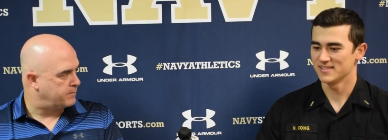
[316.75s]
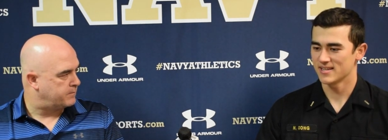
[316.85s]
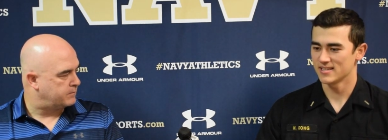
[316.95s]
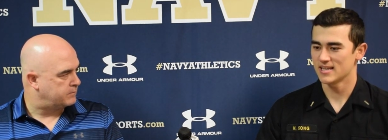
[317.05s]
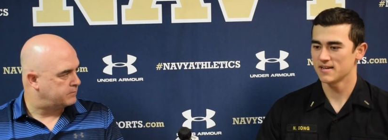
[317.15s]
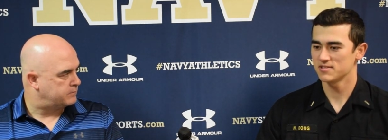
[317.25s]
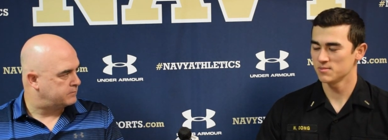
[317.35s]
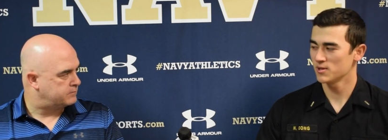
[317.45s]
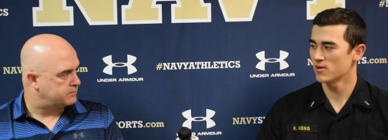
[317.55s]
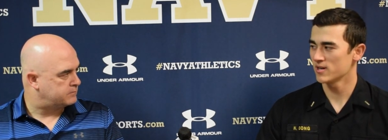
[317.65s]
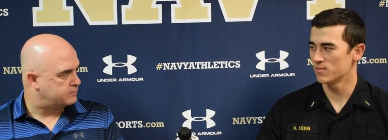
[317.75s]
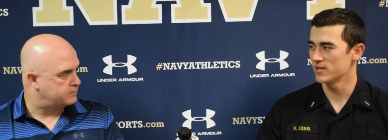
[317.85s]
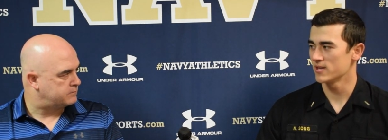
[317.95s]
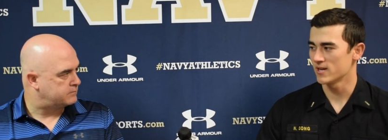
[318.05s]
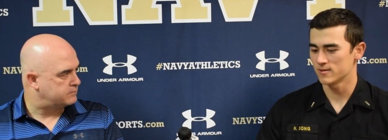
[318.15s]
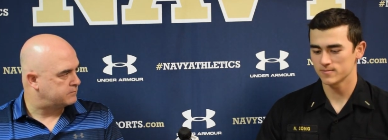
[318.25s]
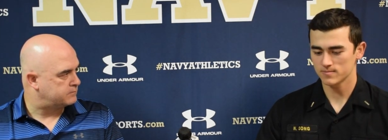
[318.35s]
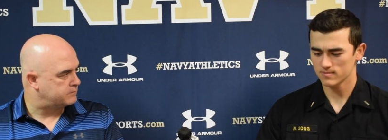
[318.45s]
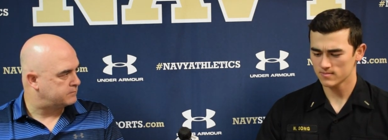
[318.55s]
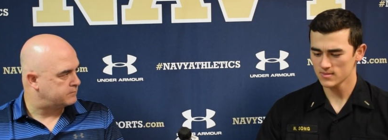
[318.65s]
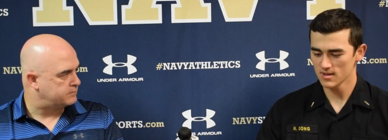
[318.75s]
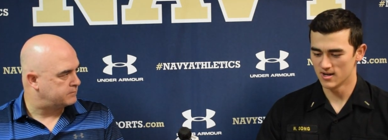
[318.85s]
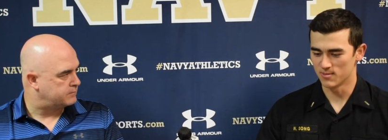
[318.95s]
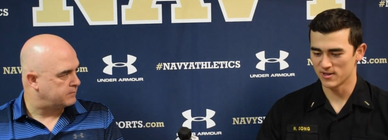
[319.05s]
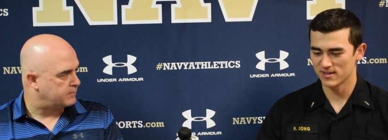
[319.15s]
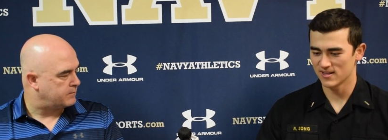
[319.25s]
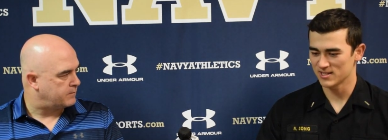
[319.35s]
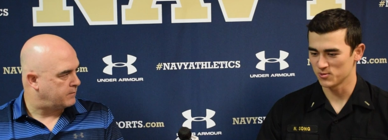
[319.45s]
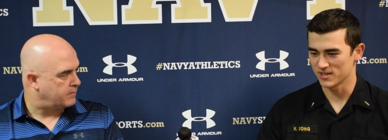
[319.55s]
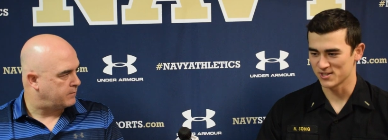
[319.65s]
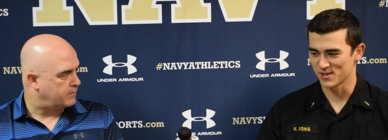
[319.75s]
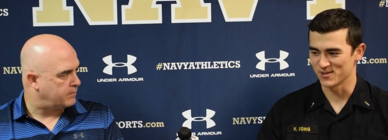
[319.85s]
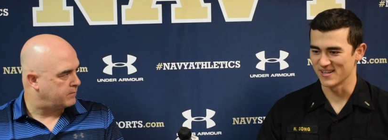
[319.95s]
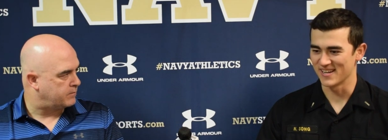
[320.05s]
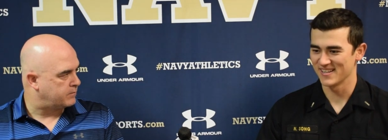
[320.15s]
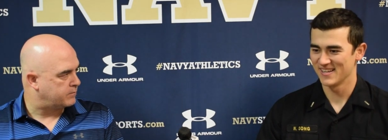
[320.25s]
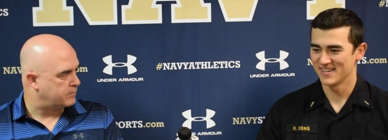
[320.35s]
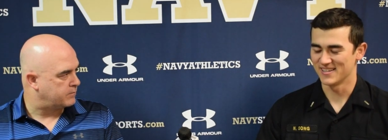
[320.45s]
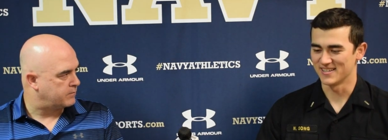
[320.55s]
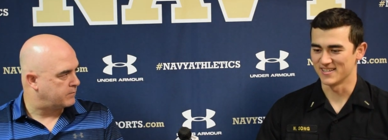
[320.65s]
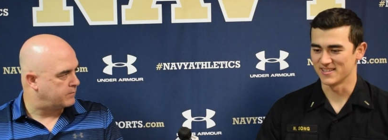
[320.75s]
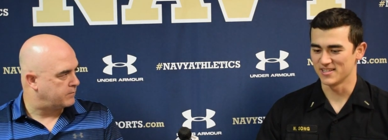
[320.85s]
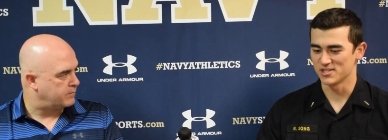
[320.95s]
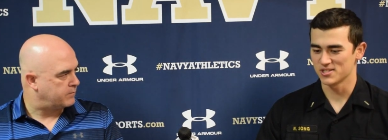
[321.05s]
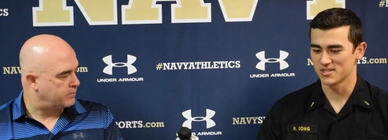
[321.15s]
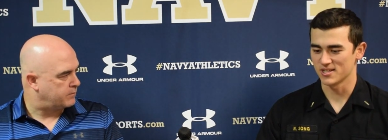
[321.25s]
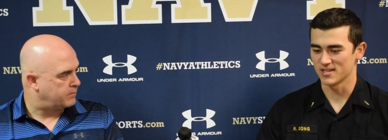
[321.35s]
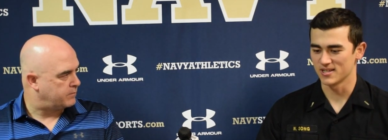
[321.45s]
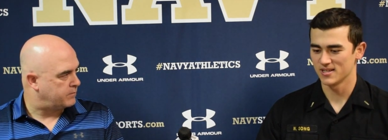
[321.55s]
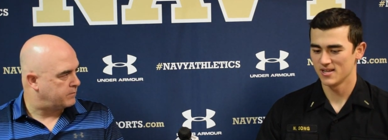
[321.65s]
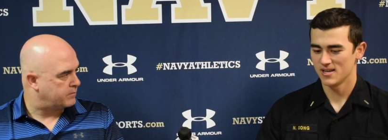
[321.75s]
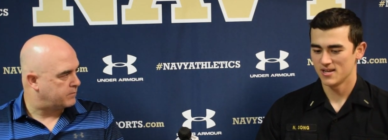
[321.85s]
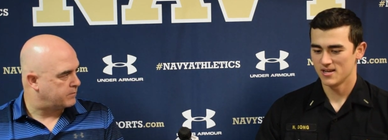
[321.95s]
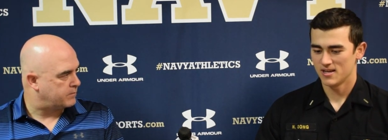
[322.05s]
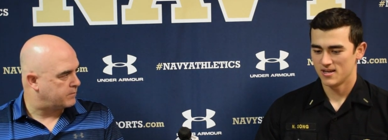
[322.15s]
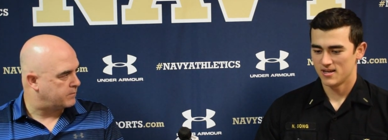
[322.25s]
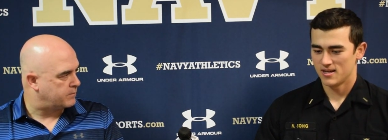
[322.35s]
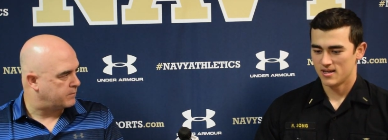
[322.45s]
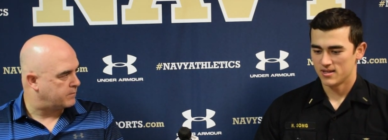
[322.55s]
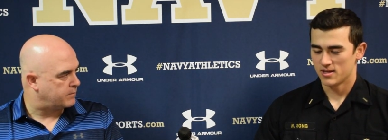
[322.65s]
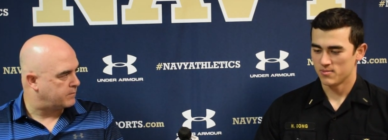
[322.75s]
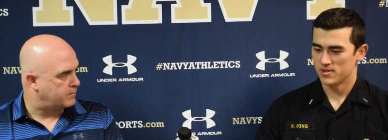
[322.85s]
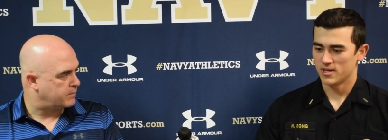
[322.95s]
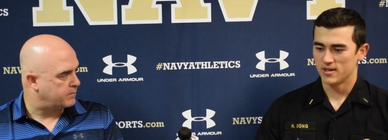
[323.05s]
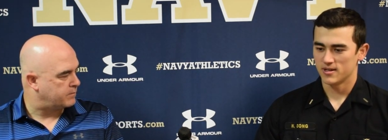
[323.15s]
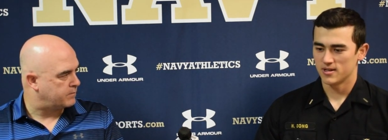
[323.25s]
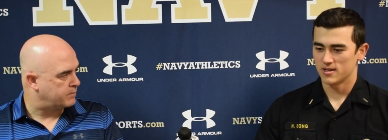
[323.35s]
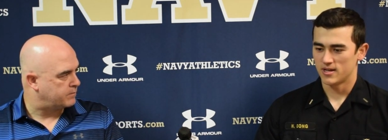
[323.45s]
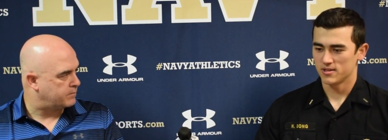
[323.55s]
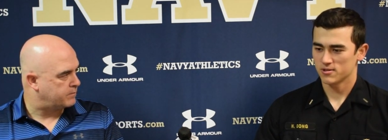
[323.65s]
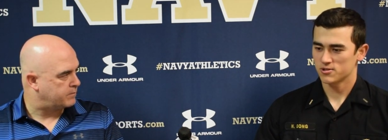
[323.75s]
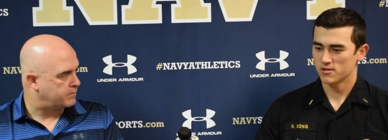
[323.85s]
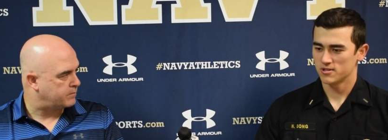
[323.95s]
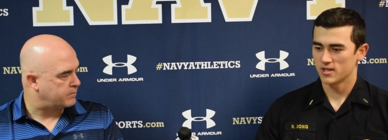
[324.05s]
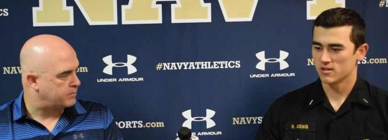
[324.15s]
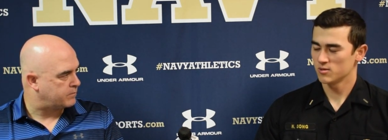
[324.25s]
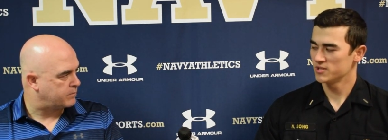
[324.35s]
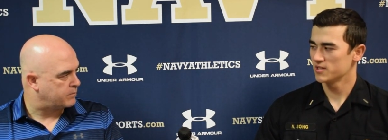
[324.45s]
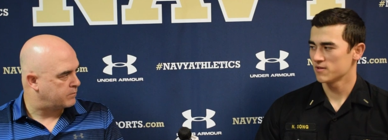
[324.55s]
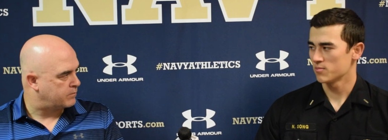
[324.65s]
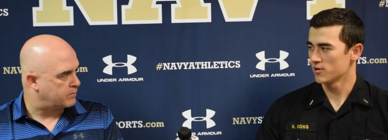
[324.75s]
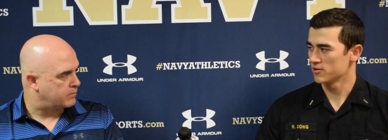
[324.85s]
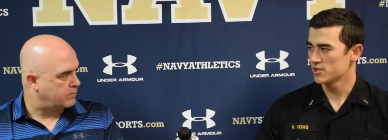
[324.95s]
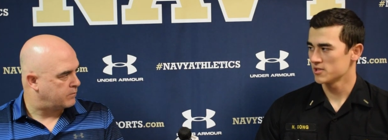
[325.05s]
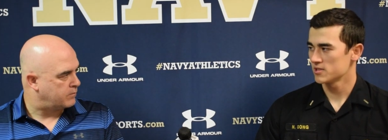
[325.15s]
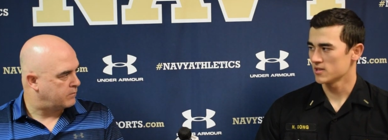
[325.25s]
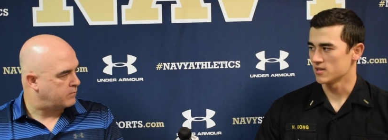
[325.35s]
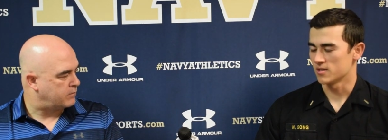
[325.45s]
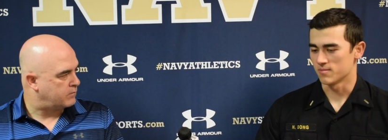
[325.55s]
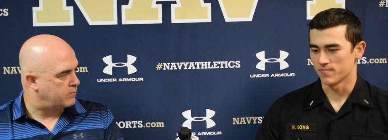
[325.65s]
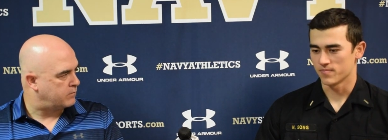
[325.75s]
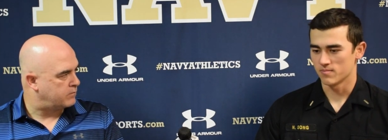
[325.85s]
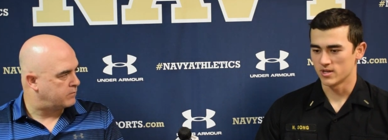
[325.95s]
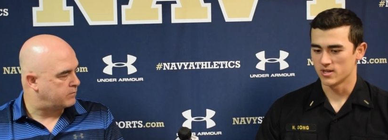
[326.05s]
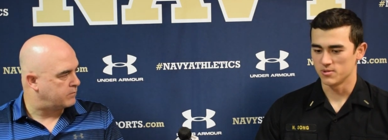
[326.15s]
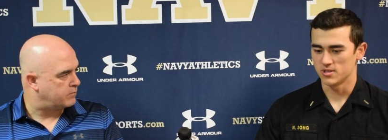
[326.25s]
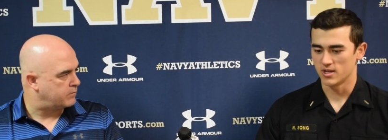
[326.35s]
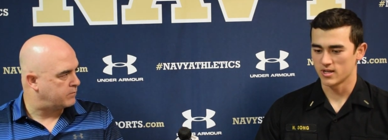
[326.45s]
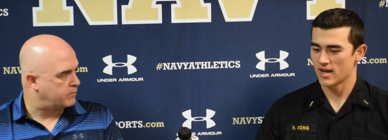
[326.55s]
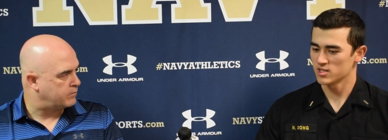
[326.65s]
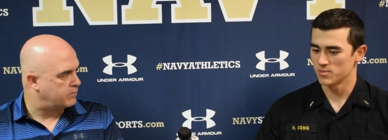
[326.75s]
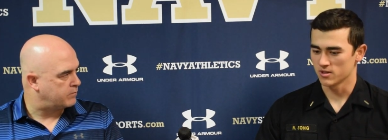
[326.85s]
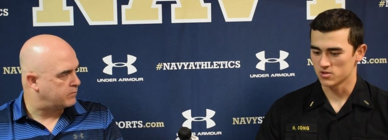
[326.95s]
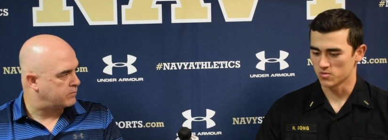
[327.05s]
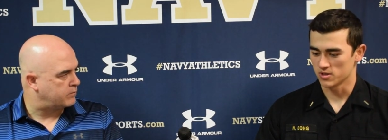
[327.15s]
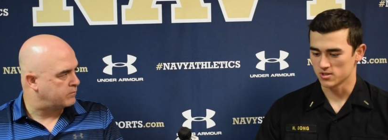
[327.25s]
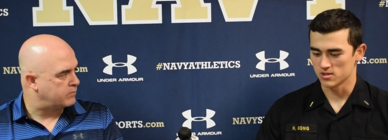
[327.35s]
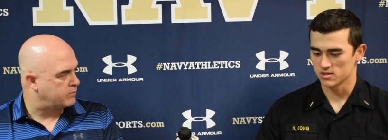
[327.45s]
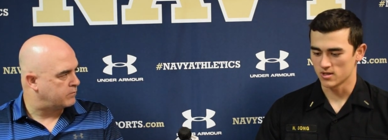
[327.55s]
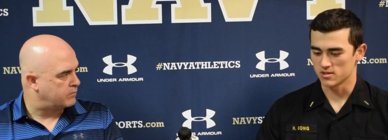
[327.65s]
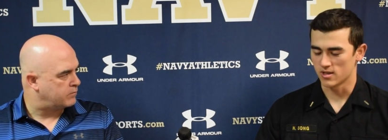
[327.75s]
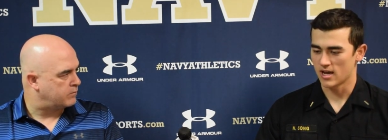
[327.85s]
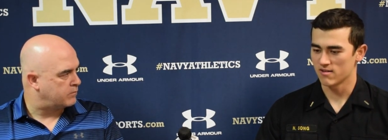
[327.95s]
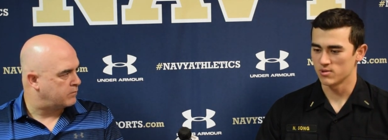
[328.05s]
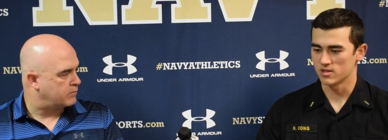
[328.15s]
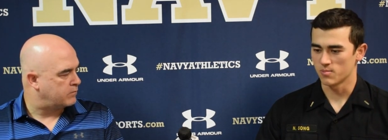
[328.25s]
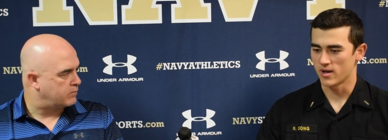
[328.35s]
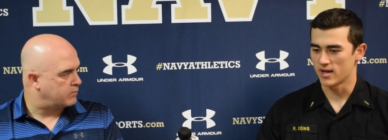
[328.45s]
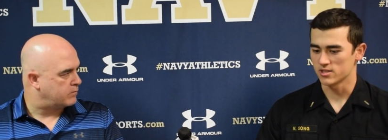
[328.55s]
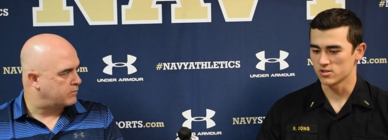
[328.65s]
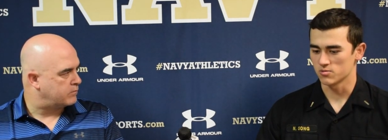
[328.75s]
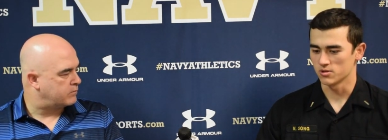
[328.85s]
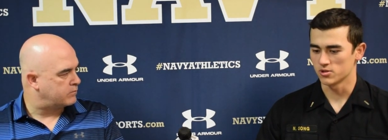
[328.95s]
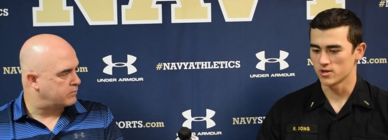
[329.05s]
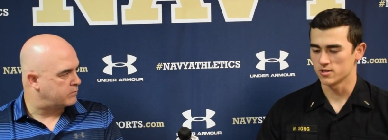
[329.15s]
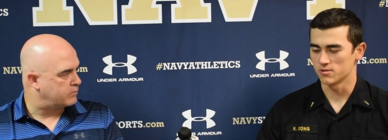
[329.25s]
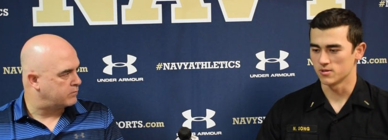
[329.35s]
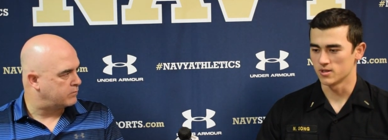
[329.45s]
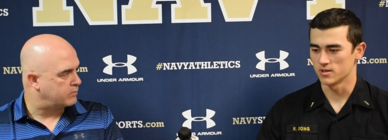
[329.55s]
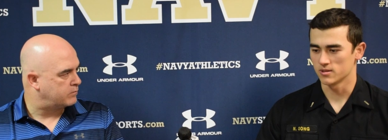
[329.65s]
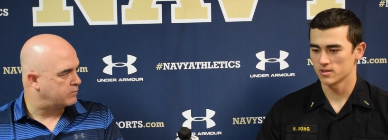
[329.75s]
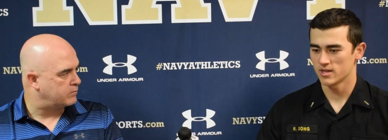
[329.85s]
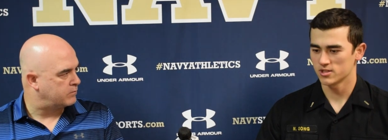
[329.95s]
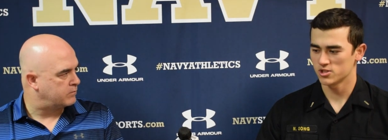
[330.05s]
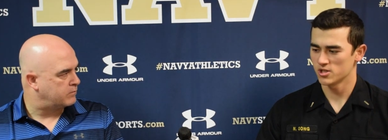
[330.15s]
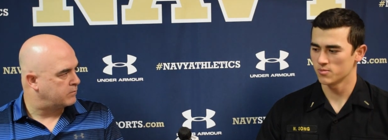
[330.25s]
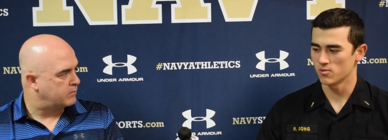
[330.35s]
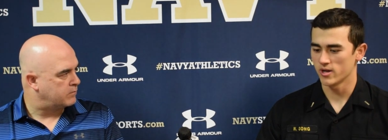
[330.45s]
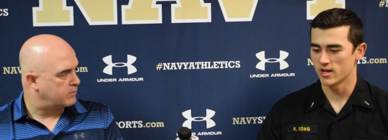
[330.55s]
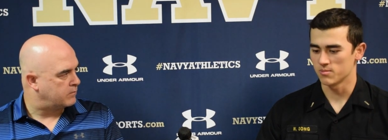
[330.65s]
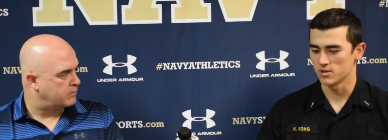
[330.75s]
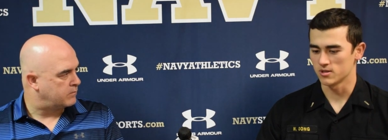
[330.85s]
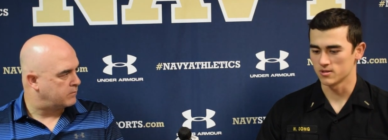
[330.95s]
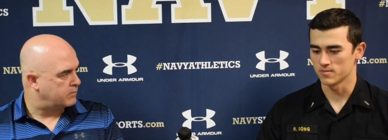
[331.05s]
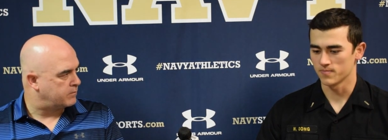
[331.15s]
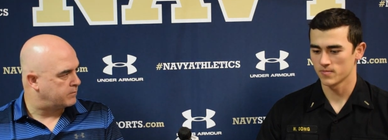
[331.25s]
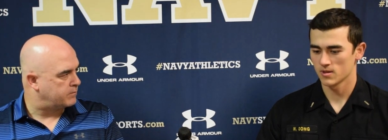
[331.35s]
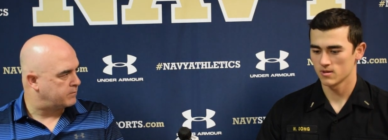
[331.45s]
Speaker 1: these guys have seen me quite a bit now. Um, I think last weekend showed that uh, they just uh, they, they uh, I think they're starting to take a little bit different approaches. Um, might not be taking as big of swings as, as they have been in the past, just really trying to uh, kind of just chip away at me. Um,